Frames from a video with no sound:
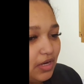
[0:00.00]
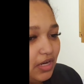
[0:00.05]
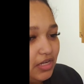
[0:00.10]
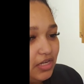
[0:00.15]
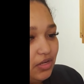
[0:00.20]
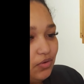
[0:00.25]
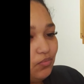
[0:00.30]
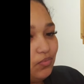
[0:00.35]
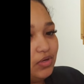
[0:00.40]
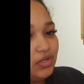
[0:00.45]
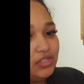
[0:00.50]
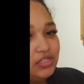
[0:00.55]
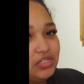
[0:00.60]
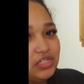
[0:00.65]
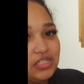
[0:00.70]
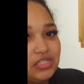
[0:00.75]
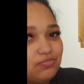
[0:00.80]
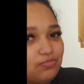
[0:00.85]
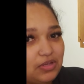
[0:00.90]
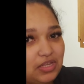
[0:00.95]
I didn't want to
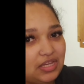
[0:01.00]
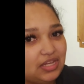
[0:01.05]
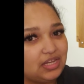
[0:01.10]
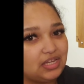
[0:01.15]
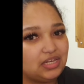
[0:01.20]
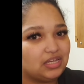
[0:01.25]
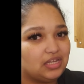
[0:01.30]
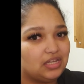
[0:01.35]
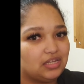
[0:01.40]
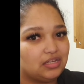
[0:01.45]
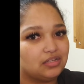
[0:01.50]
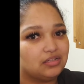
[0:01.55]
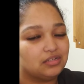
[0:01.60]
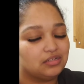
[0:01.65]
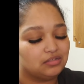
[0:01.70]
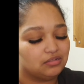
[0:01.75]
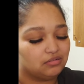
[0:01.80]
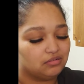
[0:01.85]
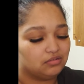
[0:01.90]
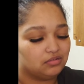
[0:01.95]
just be eating,
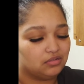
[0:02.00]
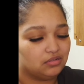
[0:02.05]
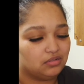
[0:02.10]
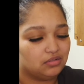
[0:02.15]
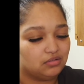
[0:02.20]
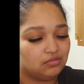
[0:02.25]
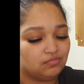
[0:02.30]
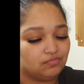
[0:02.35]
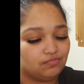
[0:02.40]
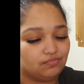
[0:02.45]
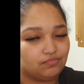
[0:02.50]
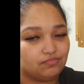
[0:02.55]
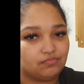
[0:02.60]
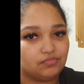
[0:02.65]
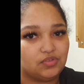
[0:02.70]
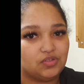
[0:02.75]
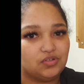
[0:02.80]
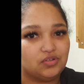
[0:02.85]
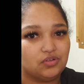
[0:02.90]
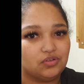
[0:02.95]

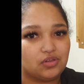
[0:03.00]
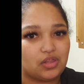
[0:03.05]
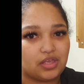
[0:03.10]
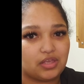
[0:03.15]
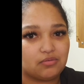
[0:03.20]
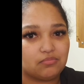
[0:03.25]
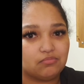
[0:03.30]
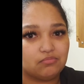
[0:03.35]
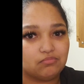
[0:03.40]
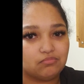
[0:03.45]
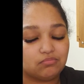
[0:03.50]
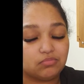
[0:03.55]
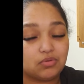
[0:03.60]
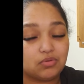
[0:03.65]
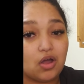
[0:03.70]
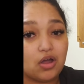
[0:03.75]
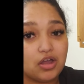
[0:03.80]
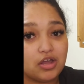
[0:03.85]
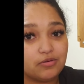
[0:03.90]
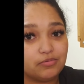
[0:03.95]
you know, like
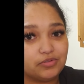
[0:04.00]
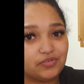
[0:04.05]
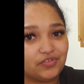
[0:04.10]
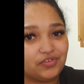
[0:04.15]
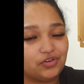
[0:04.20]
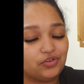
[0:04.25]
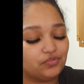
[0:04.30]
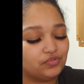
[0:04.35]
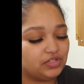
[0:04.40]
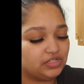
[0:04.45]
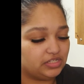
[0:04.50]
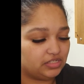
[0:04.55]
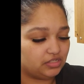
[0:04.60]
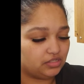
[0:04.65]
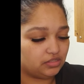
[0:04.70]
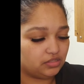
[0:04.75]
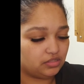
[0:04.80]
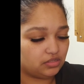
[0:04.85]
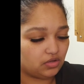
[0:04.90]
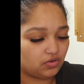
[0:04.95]
carbs for no
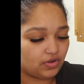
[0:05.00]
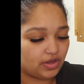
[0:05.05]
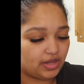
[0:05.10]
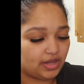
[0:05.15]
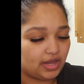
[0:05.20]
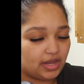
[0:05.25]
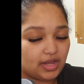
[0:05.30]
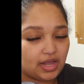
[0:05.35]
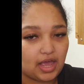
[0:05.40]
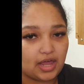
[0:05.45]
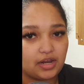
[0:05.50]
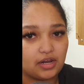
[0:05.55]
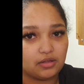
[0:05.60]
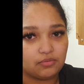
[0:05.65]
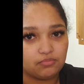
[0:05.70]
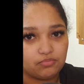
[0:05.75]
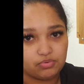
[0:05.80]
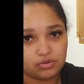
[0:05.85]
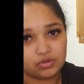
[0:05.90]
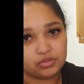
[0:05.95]
reason. So I got a
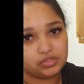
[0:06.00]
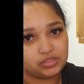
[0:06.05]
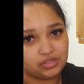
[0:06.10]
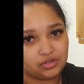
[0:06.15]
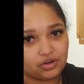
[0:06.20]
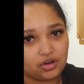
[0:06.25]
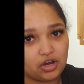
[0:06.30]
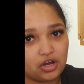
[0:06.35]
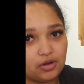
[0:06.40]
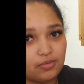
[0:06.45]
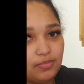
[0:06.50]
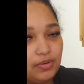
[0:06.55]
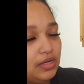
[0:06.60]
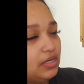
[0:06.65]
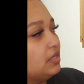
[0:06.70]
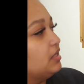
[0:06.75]
protein carb, and